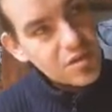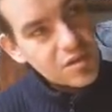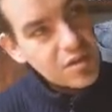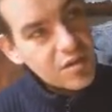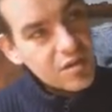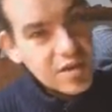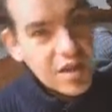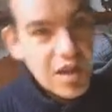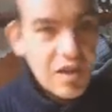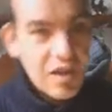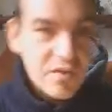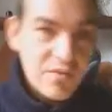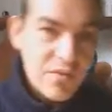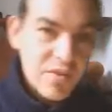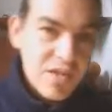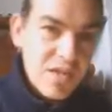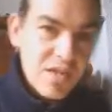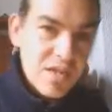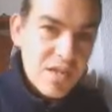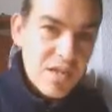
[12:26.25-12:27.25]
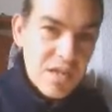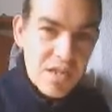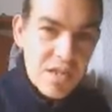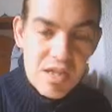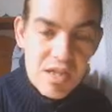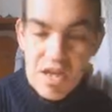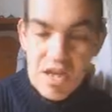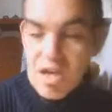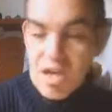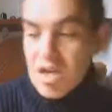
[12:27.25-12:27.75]
or canvases,
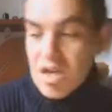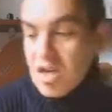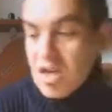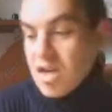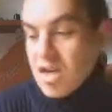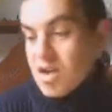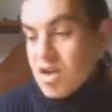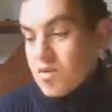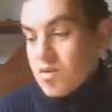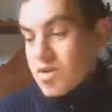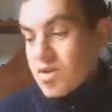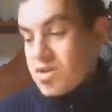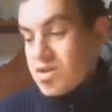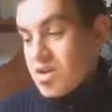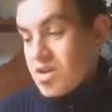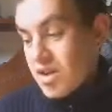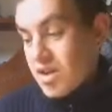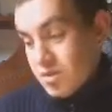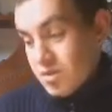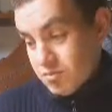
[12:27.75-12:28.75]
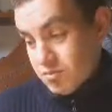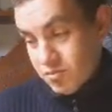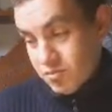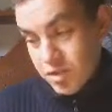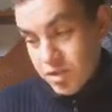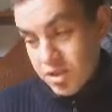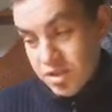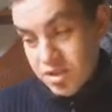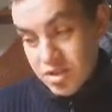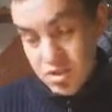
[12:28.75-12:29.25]
which I'm
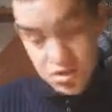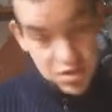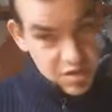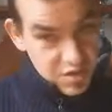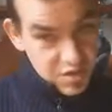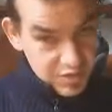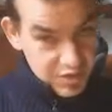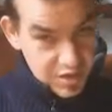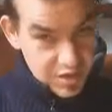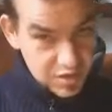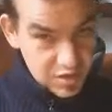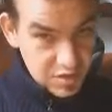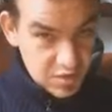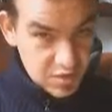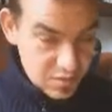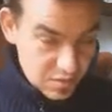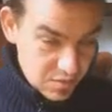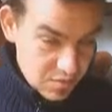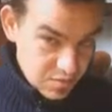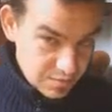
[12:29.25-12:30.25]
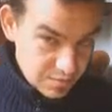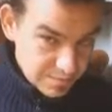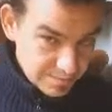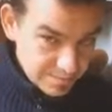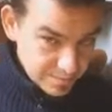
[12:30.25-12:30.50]
really shifting into